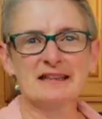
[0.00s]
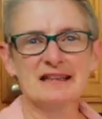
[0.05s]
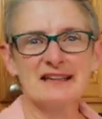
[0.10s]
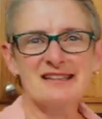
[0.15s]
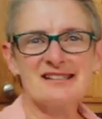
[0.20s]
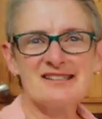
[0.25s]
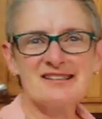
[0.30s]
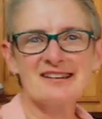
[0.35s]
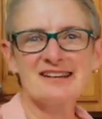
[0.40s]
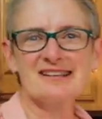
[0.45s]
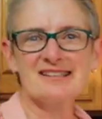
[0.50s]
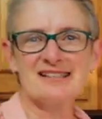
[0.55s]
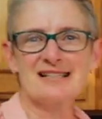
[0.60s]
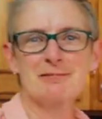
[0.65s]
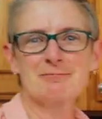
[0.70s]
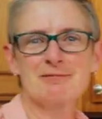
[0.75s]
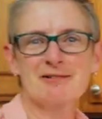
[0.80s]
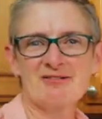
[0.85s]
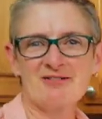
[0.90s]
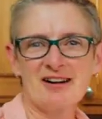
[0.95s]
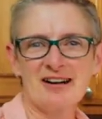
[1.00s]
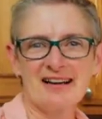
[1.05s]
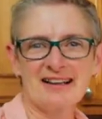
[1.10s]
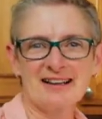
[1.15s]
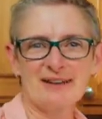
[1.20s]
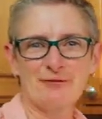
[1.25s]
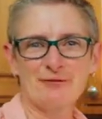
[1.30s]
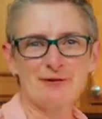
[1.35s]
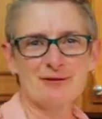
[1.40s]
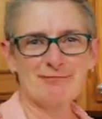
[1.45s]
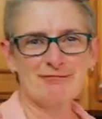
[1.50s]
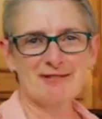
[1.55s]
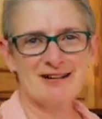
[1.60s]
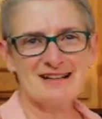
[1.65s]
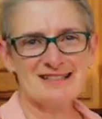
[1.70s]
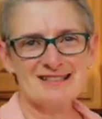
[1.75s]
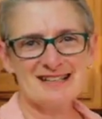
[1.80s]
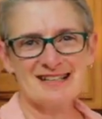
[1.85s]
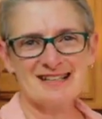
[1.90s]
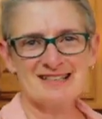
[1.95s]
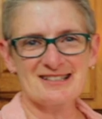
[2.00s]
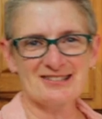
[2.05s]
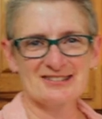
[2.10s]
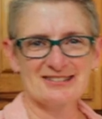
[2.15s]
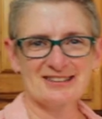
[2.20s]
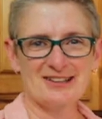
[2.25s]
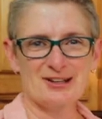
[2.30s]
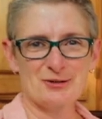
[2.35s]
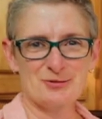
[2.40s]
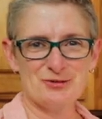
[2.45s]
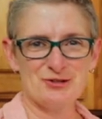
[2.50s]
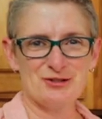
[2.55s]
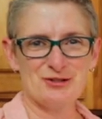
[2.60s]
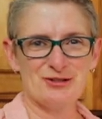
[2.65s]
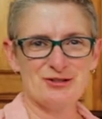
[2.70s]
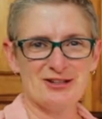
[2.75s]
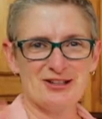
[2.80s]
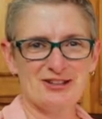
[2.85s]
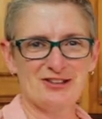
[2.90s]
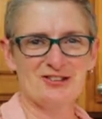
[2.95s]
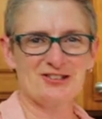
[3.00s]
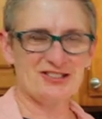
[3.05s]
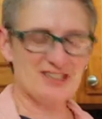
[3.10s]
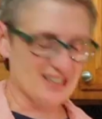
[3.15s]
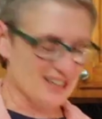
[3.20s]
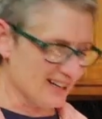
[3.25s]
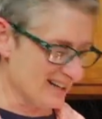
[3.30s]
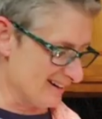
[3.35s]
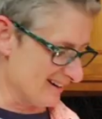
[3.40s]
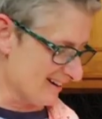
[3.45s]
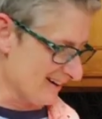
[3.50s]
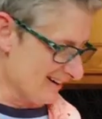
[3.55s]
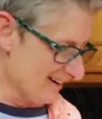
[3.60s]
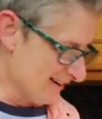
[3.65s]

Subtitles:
These you can just put right in the food processor and go, and you're done.